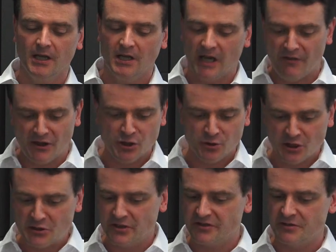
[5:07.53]
and then you
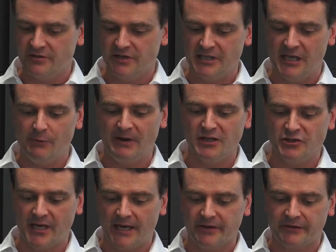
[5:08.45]
can just do the year-end
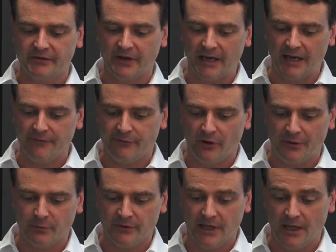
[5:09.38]
checks and
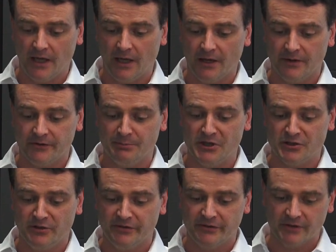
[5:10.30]
final
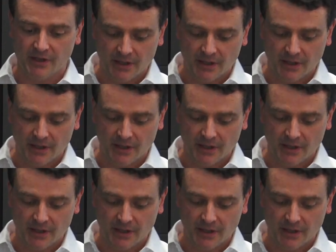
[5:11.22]
submissions.